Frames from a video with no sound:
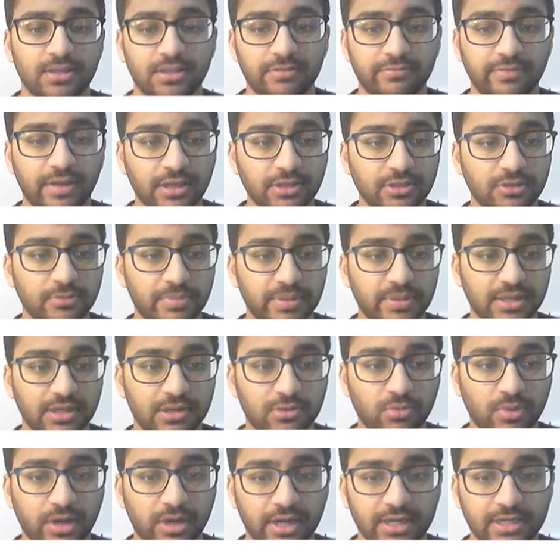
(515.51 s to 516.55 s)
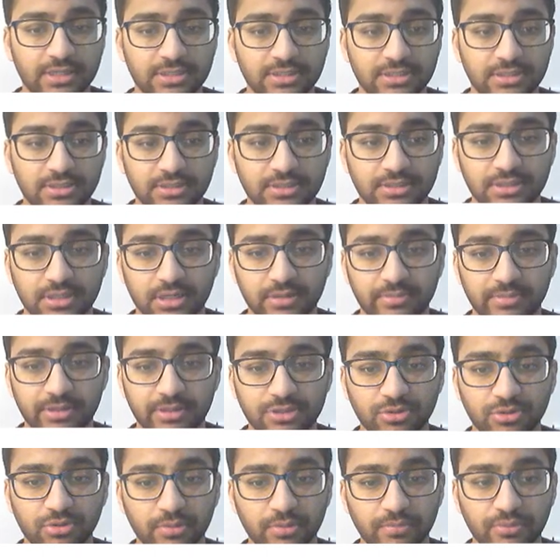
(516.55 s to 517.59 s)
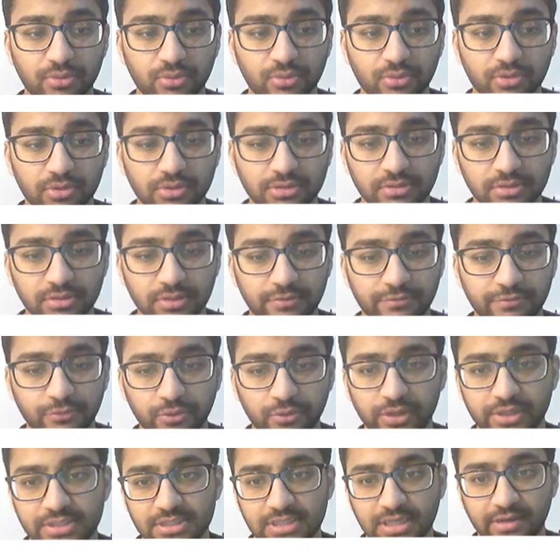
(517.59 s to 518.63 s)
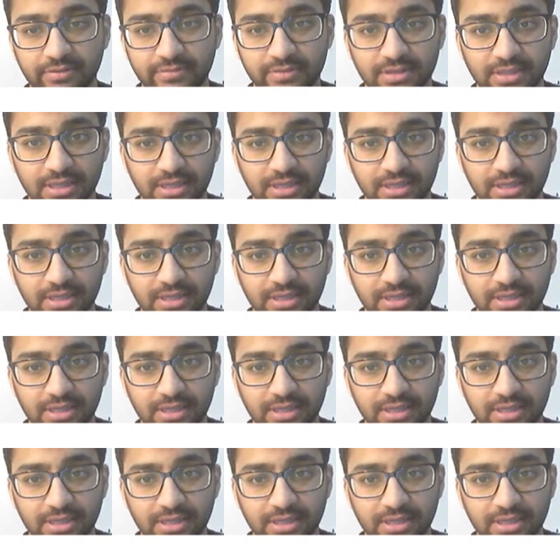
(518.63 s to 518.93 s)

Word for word: Value pick wise, it's going to be Jordan Poole is only 47.